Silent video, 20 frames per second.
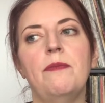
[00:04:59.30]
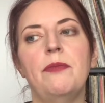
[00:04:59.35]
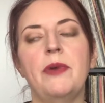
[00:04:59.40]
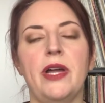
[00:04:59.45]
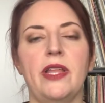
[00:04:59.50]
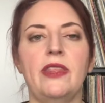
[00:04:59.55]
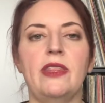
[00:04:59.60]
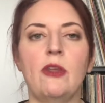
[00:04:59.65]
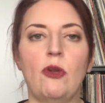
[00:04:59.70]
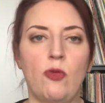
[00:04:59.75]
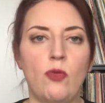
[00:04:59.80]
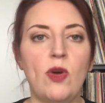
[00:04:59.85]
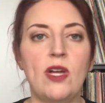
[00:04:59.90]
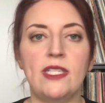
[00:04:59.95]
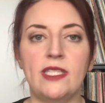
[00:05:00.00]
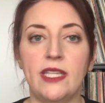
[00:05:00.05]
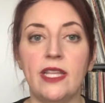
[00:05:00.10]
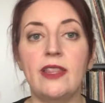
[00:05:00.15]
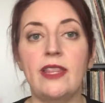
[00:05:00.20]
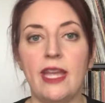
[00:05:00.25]
but they're
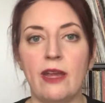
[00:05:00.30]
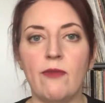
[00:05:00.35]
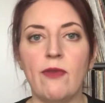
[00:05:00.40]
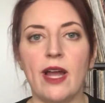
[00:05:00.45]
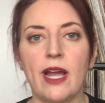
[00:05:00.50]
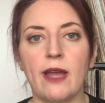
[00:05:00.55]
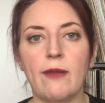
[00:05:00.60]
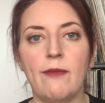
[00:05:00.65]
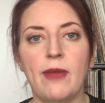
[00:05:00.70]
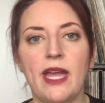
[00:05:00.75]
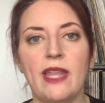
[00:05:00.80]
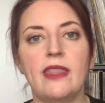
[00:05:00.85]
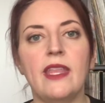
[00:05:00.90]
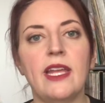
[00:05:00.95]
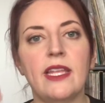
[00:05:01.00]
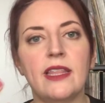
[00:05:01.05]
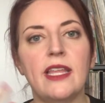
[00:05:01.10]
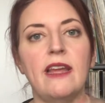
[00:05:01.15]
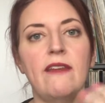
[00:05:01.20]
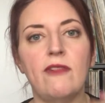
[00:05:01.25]
ones that they recommend.
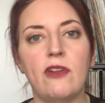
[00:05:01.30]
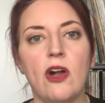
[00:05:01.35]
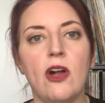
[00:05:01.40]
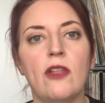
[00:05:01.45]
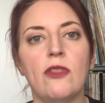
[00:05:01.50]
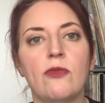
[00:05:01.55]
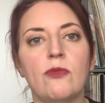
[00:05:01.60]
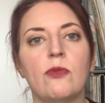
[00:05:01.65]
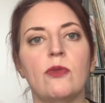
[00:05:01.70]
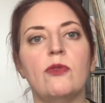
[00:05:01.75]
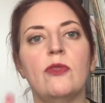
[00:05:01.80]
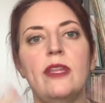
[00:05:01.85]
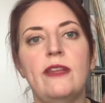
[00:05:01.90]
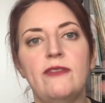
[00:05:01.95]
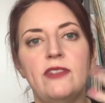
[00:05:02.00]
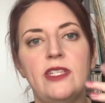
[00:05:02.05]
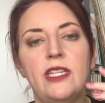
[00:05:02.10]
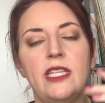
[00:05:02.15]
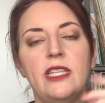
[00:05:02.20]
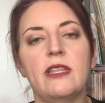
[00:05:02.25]
Like they've gone through,
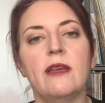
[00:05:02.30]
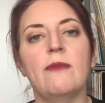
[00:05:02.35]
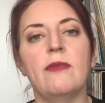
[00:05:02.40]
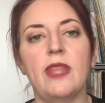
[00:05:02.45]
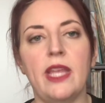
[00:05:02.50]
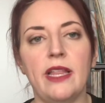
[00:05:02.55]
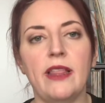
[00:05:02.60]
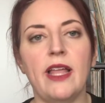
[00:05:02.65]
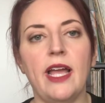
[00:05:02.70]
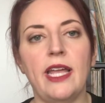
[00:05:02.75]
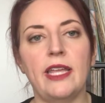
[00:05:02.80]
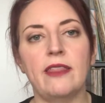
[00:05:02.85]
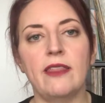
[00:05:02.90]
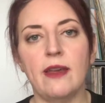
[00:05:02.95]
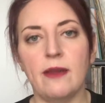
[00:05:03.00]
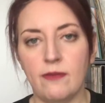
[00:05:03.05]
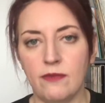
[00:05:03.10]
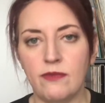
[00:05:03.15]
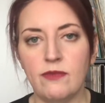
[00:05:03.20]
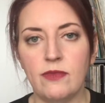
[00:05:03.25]
they've seen them, they like
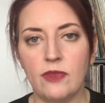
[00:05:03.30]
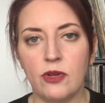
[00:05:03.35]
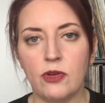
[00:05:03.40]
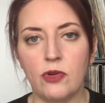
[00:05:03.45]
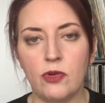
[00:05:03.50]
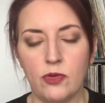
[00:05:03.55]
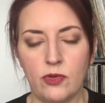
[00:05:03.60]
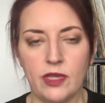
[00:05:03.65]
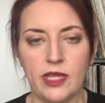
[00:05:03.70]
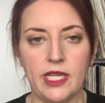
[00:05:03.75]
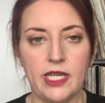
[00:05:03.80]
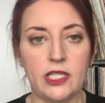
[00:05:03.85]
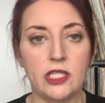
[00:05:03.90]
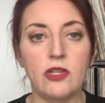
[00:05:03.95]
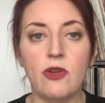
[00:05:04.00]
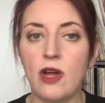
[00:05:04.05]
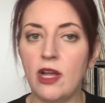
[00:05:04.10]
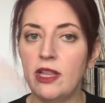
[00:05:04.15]
them, they're cool with it. So